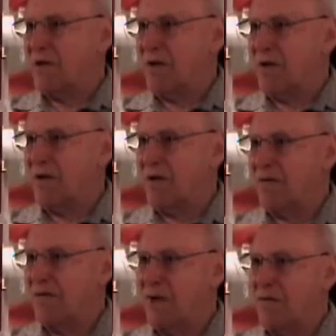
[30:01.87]
in
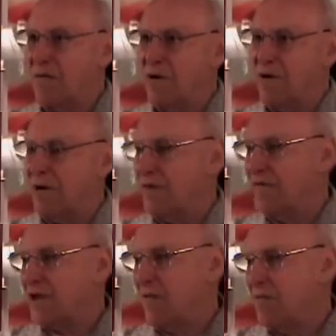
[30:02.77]
the neighborhood of
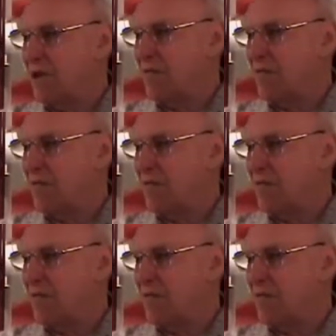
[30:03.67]
seventy